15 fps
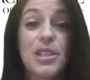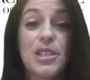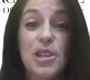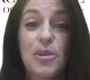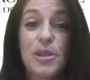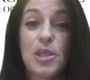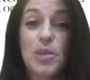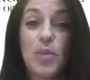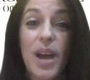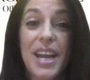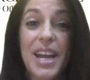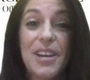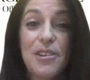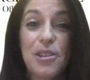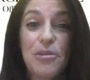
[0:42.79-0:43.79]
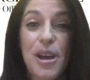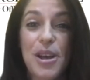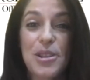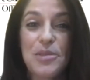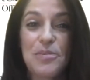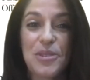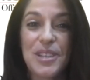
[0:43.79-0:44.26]
so inspired
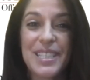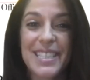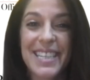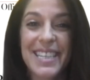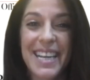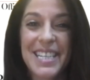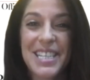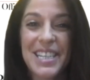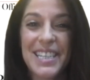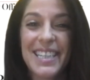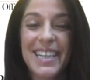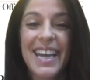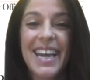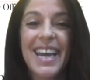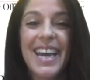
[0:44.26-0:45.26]
throughout the presentation.